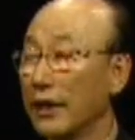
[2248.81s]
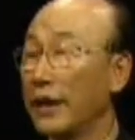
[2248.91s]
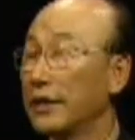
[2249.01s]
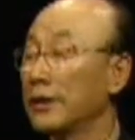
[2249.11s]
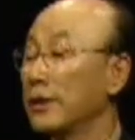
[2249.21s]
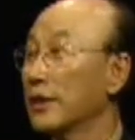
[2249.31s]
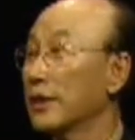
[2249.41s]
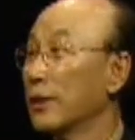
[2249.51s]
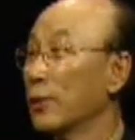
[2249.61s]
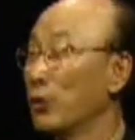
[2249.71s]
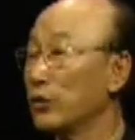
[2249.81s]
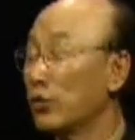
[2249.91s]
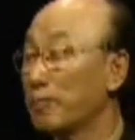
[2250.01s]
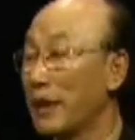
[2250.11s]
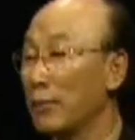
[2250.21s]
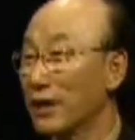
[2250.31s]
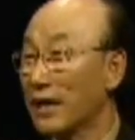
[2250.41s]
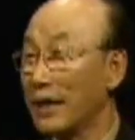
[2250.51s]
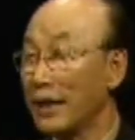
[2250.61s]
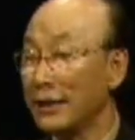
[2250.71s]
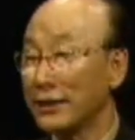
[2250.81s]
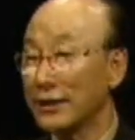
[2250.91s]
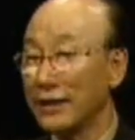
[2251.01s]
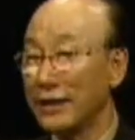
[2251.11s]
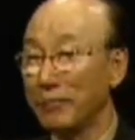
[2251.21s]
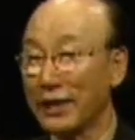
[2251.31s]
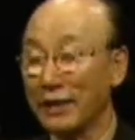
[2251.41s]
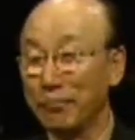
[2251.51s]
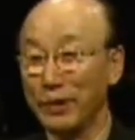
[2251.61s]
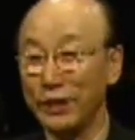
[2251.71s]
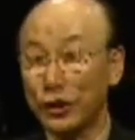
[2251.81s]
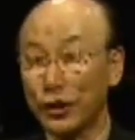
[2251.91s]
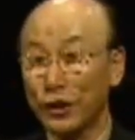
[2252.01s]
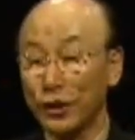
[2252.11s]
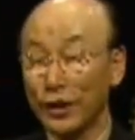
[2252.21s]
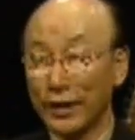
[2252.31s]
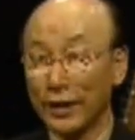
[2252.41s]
and went to Bible college and become minister.